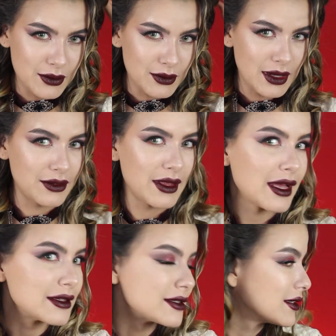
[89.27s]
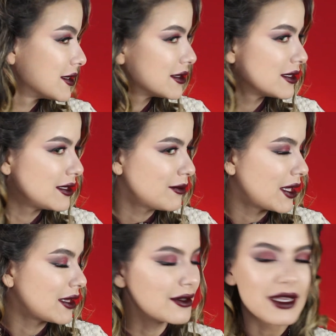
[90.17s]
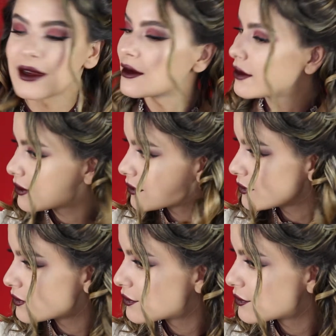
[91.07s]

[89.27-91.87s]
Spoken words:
around that, so you can see my little hairdo.